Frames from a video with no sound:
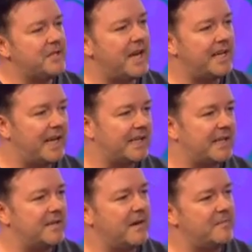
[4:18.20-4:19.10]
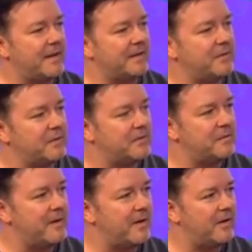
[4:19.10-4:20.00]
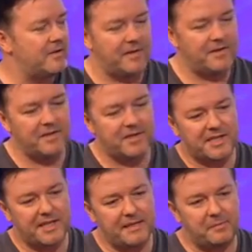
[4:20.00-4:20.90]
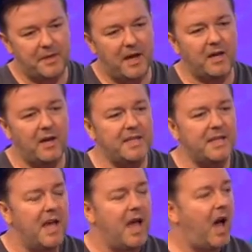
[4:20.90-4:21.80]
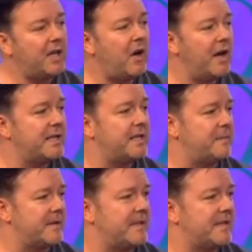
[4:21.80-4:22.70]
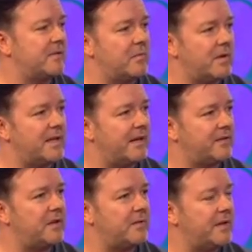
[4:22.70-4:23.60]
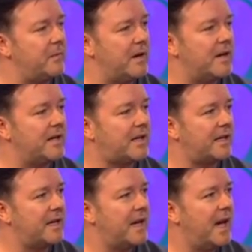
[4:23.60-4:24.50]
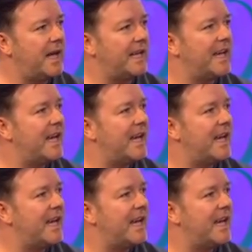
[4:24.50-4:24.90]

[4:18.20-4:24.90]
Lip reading: jet-lagged, though, going back and forth to America. I'd rather just sleep. I got into this business so I wouldn't have to do any work. And it